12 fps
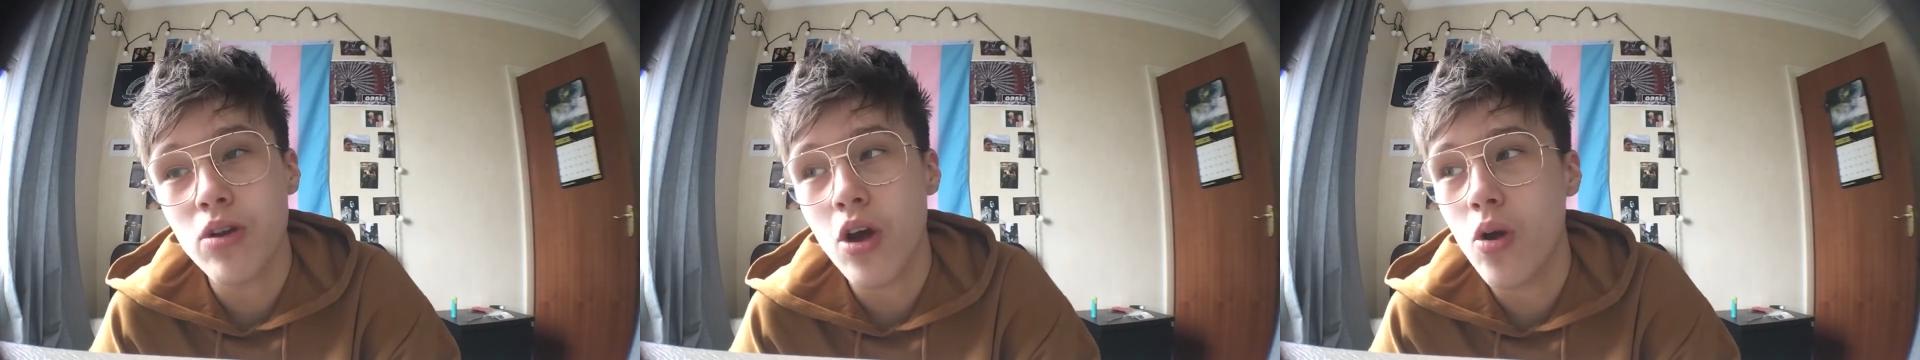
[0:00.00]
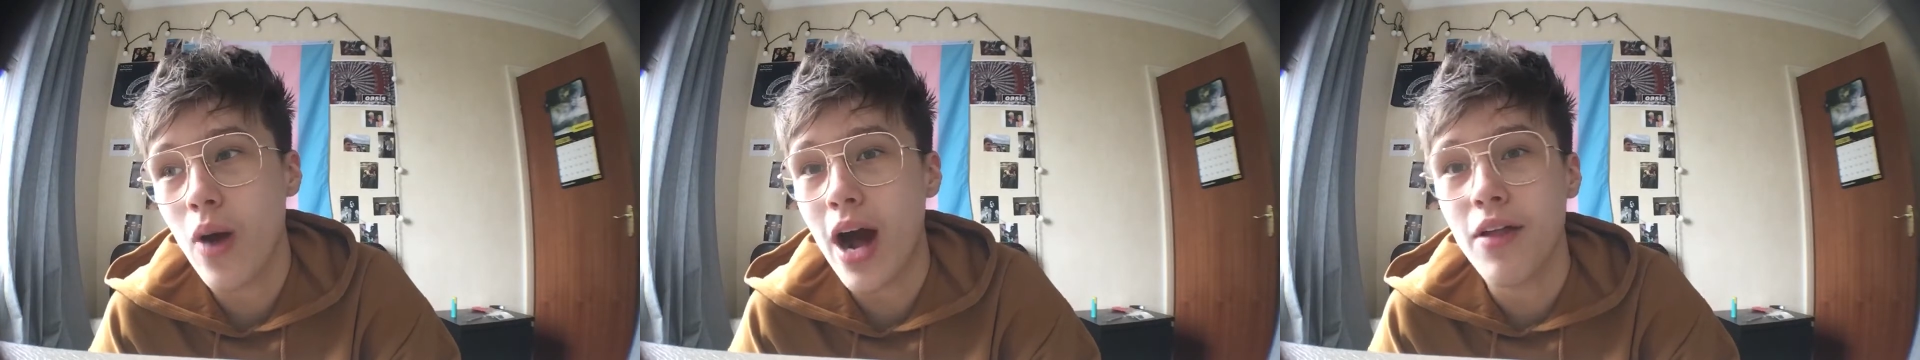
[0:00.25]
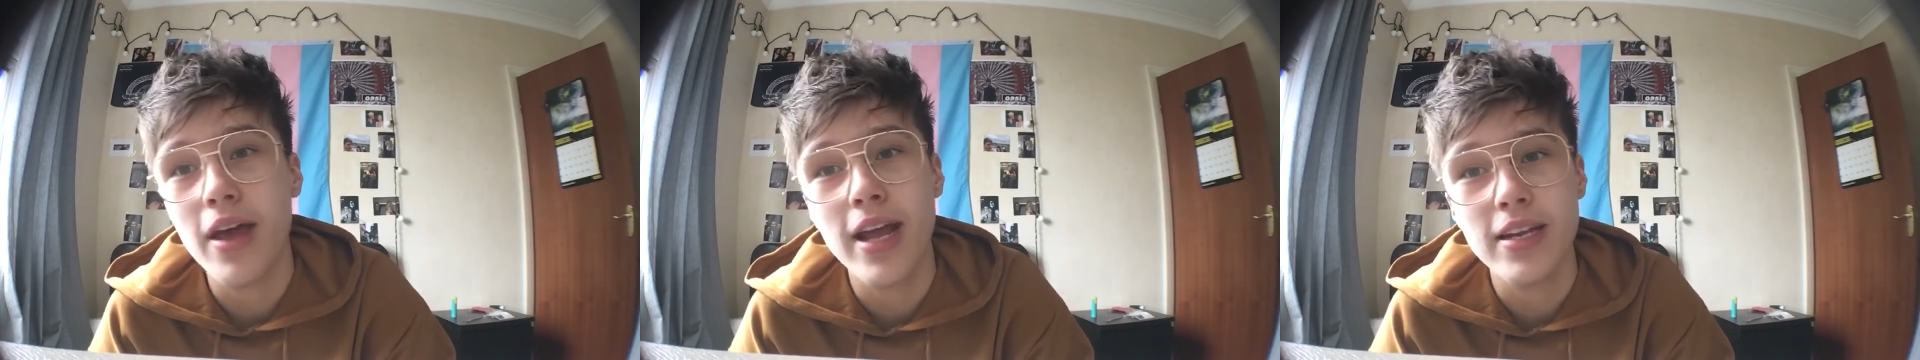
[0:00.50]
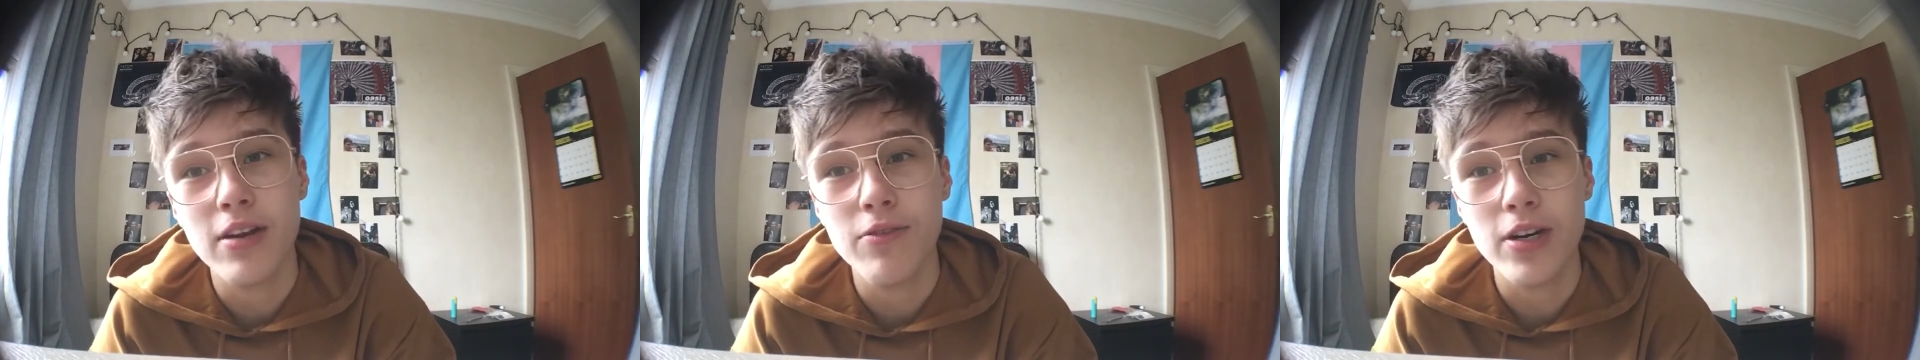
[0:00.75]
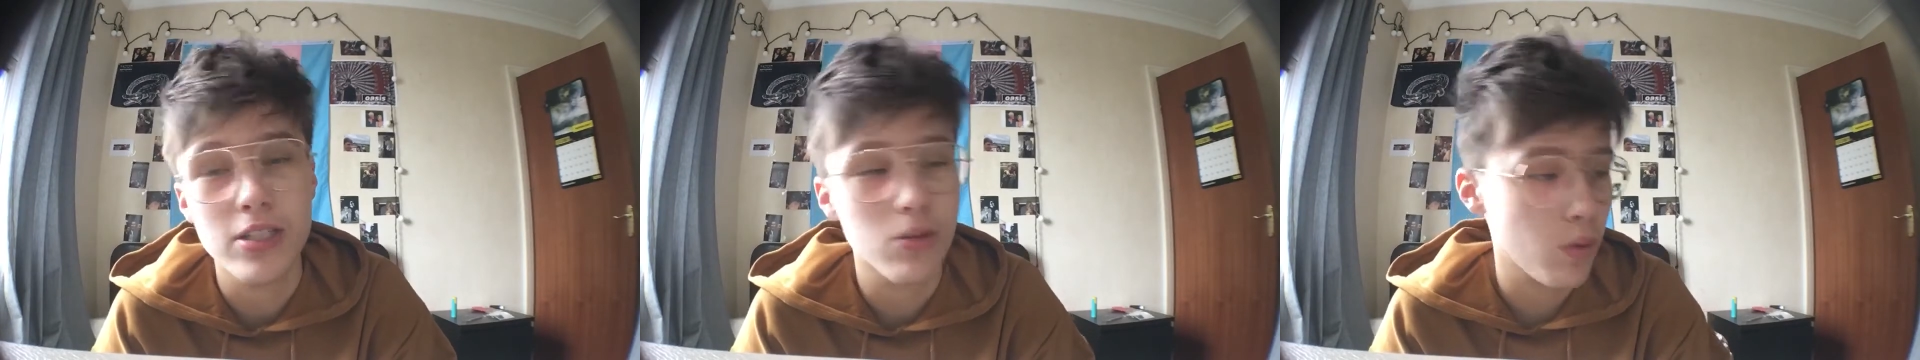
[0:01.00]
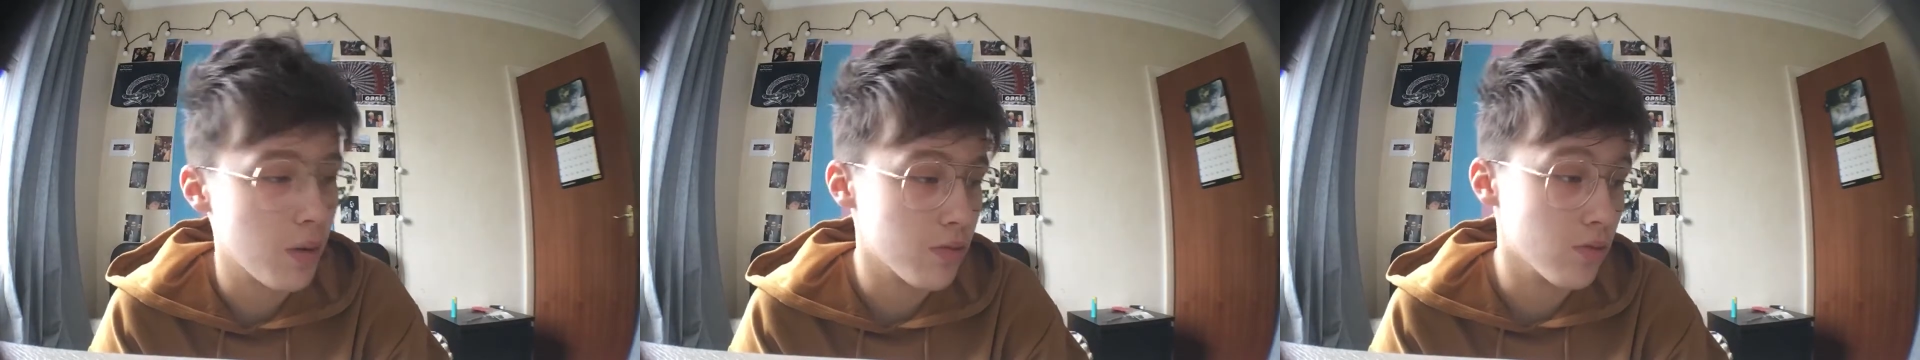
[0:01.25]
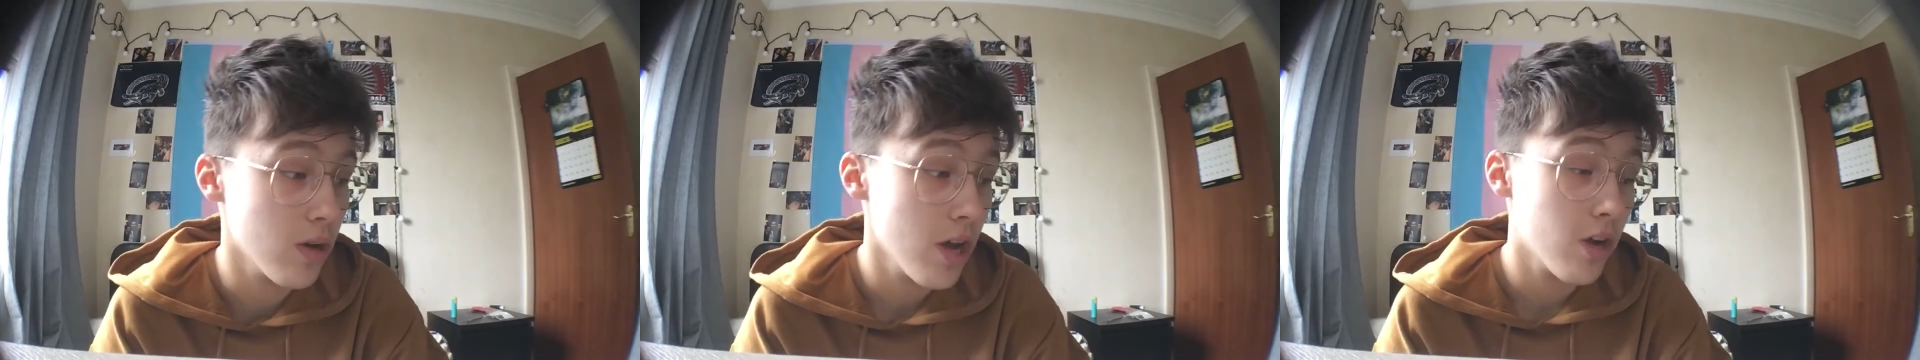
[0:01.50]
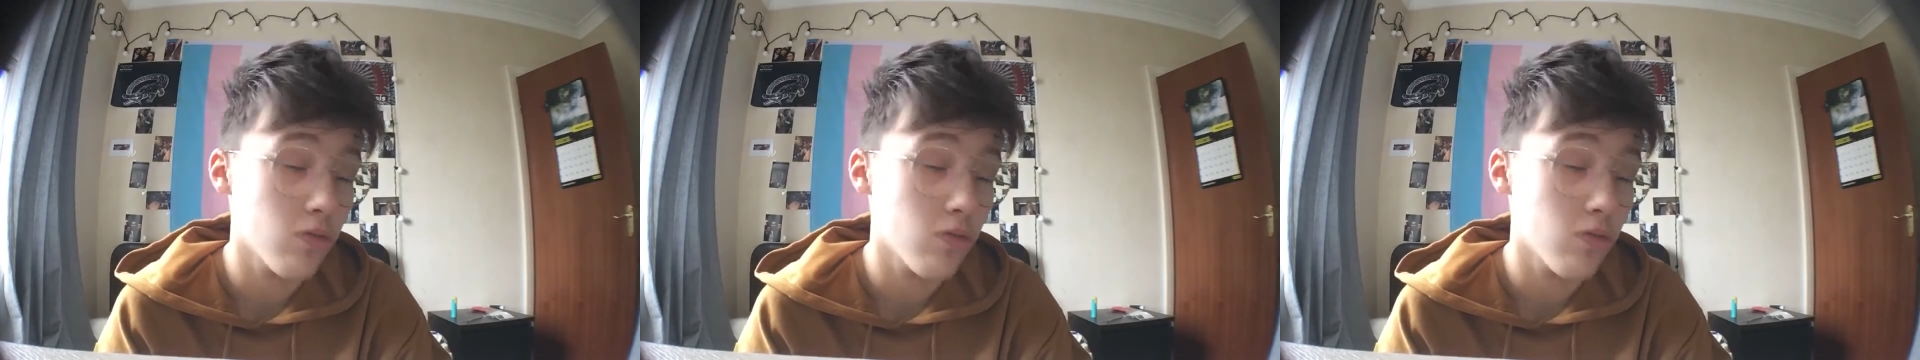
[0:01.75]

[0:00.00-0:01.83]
know how they identify. Some people